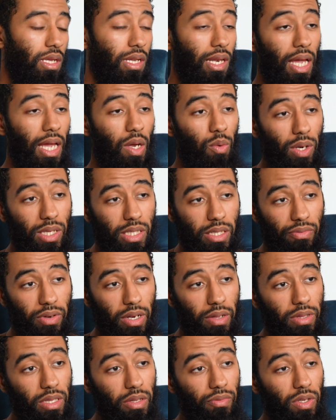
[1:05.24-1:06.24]
Likewise, if an
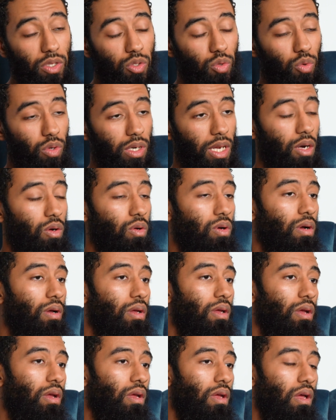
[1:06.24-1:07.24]
individual now,
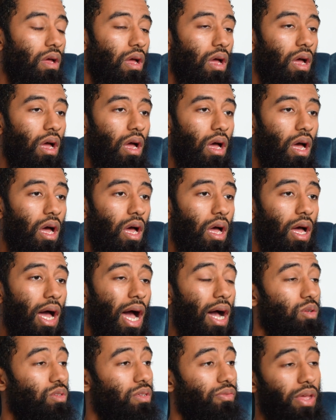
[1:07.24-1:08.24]

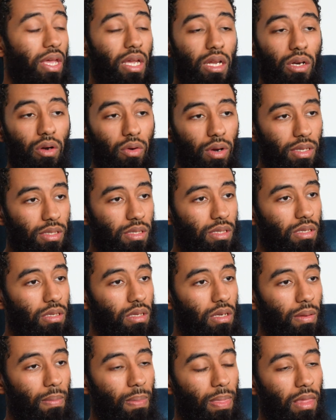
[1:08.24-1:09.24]
out of ignorance,
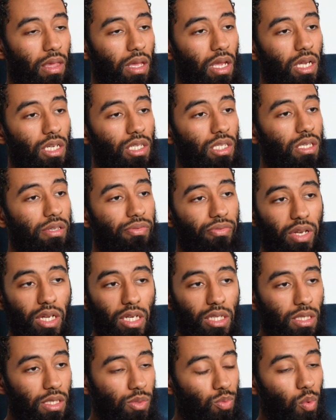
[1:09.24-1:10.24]
he just
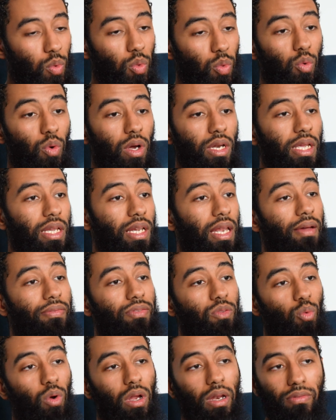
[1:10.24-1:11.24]
finished his wudu and he
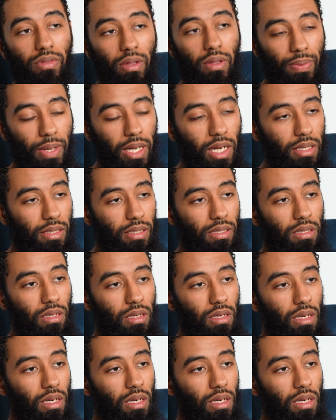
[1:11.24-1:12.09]
left one of the pillars.